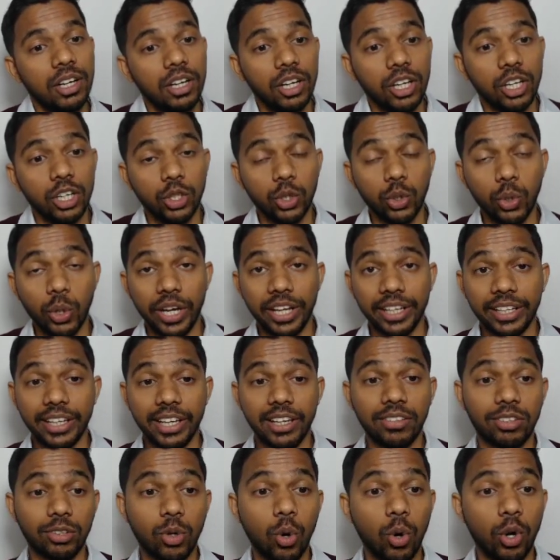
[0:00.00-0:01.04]
You again
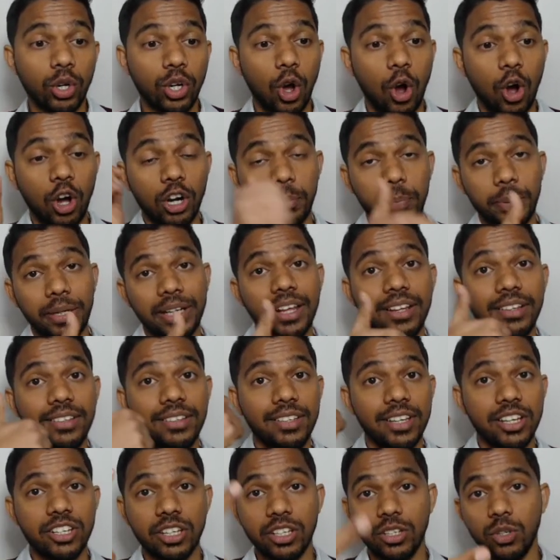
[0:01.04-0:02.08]
scored on
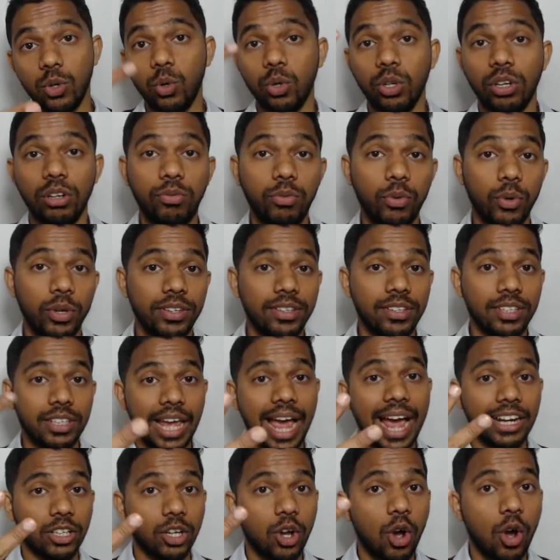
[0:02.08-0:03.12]
pronunciation, oral fluency,
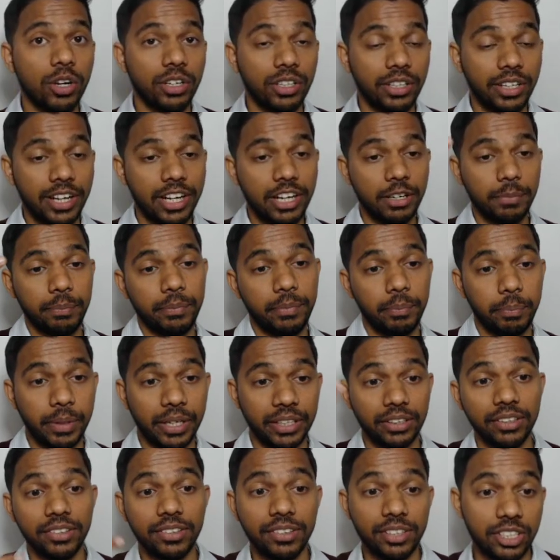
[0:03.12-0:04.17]
and content.
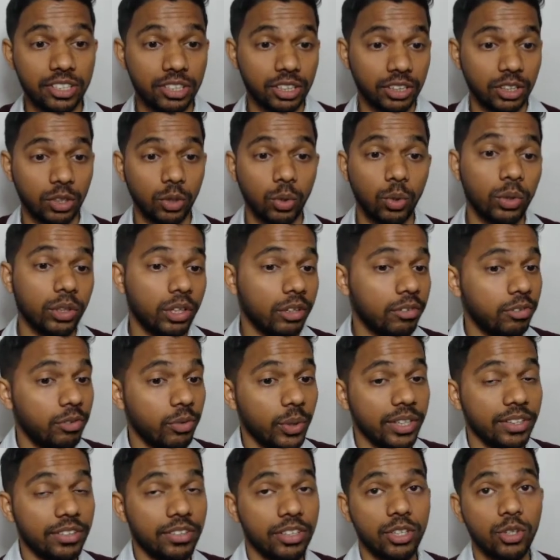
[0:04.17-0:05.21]
Pronunciation and oral
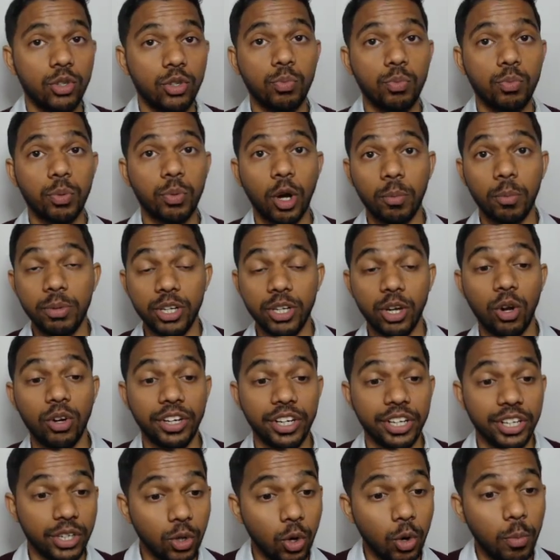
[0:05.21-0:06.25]
fluency you probably
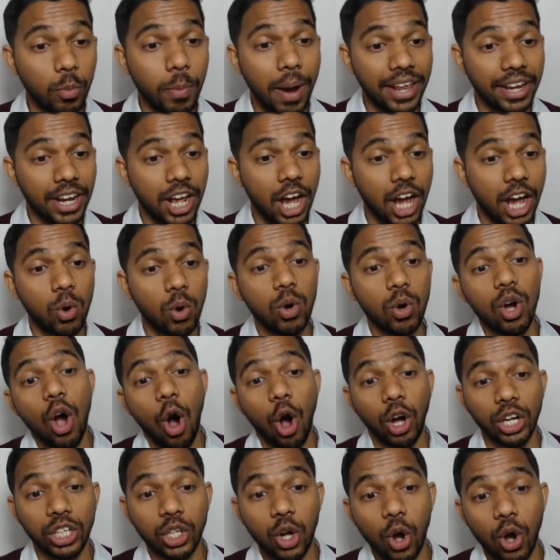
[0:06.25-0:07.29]
already know by now.
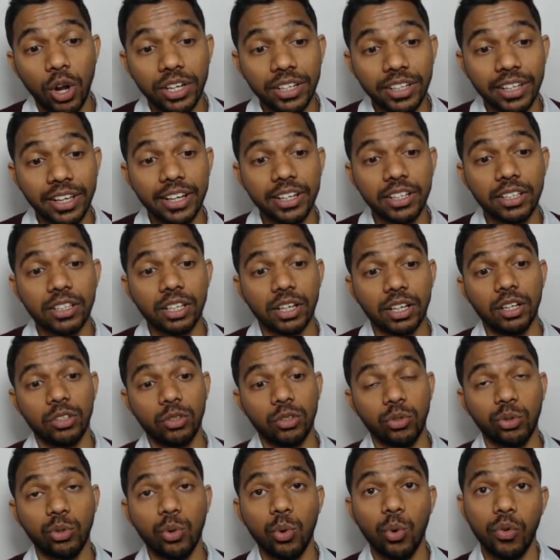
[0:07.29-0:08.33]
On content,
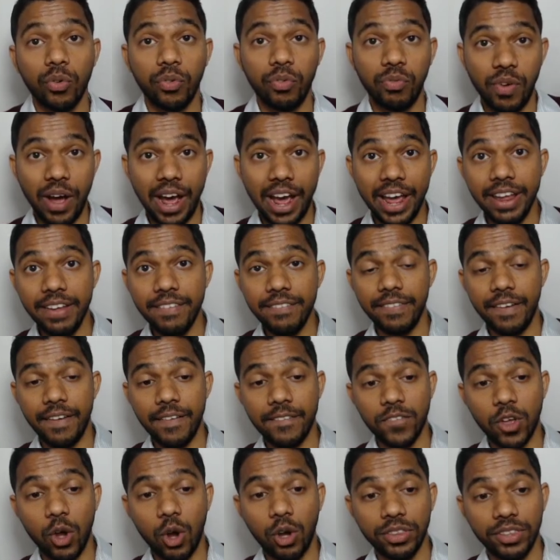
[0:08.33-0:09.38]
to score 5
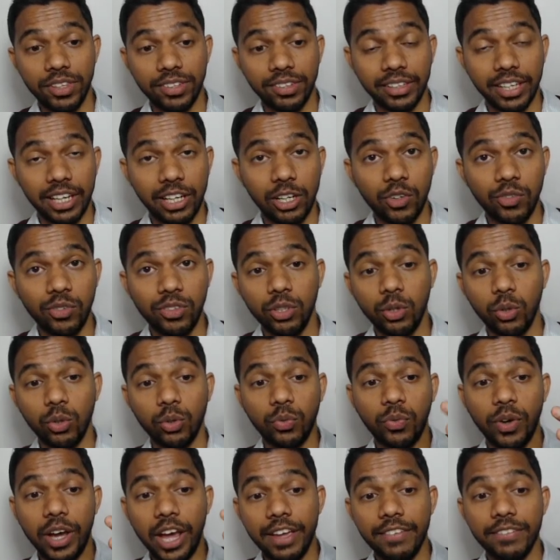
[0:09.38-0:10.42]
on the scale of 0 to
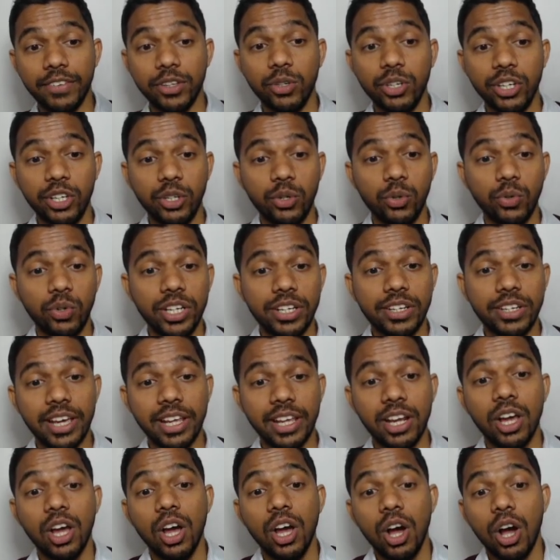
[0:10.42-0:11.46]
5, you need to
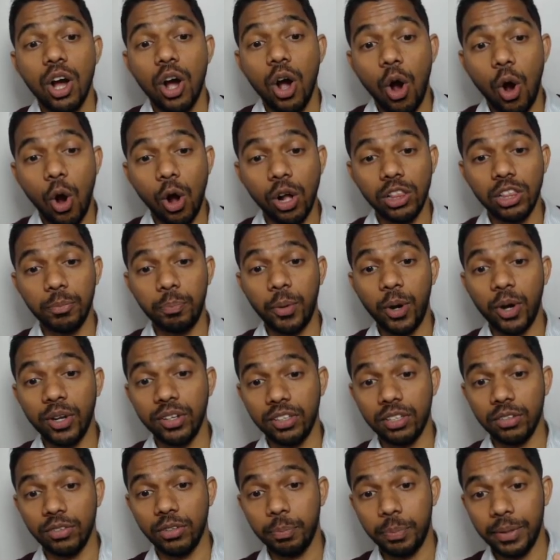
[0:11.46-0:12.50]
retell all the
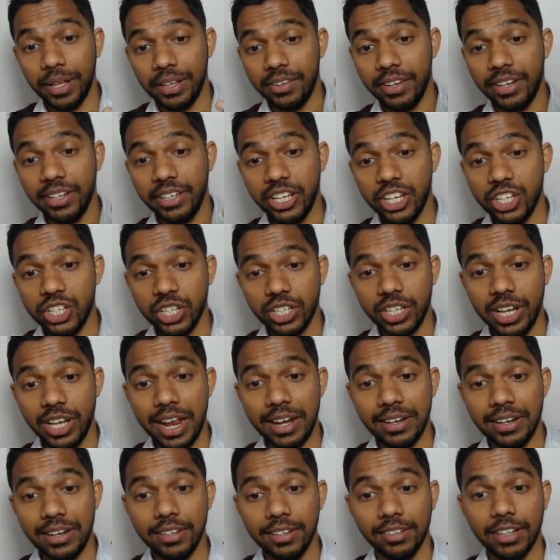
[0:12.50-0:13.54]
points of the presentation
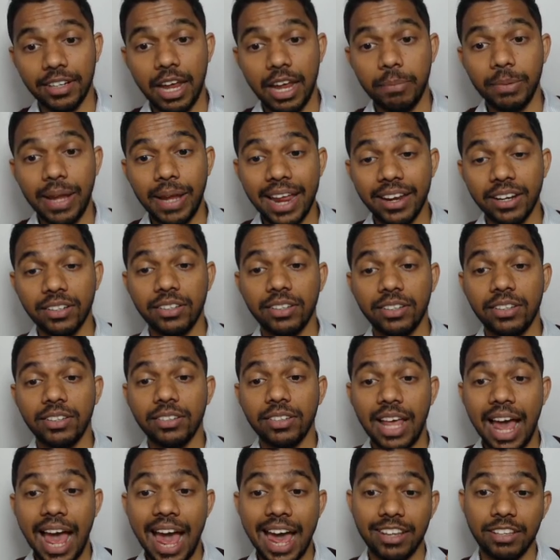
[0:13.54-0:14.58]
and describe characters,
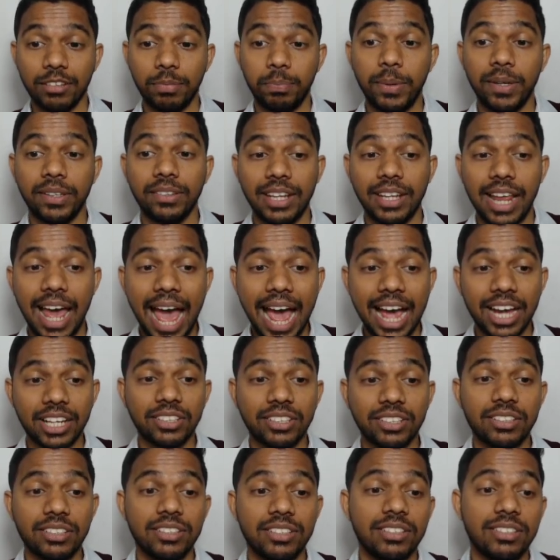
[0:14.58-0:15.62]
aspects, and
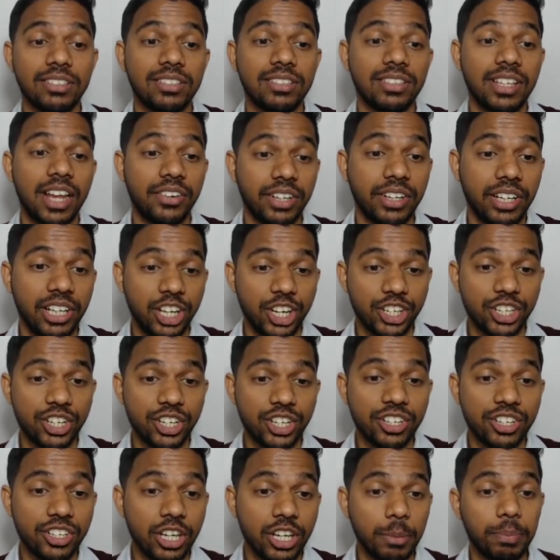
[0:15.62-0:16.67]
actions, their
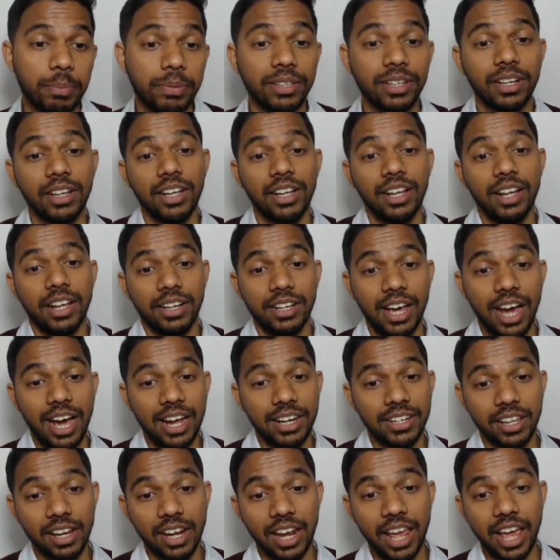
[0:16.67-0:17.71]
relationships, their
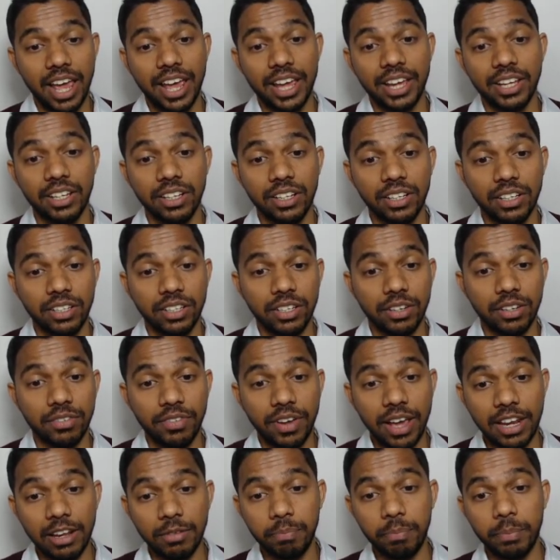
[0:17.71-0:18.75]
underlying
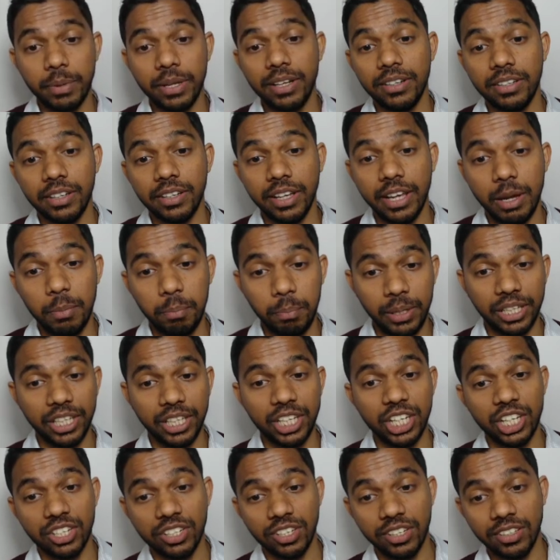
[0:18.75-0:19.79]
development,
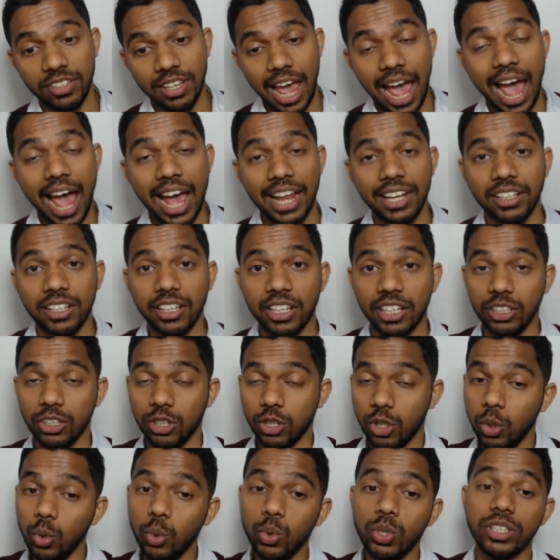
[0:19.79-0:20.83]
implications, and
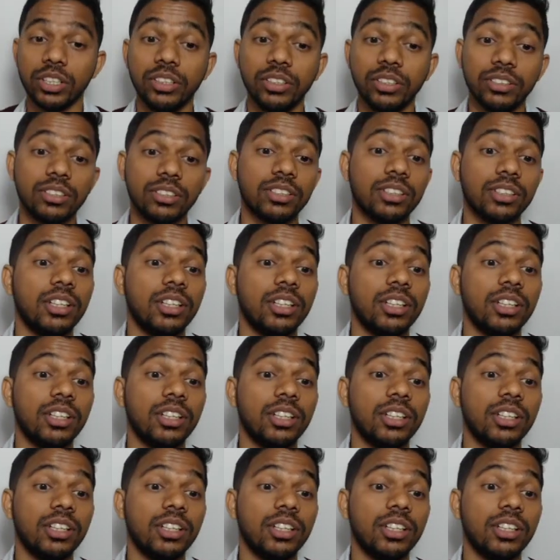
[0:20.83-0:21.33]
conclusions.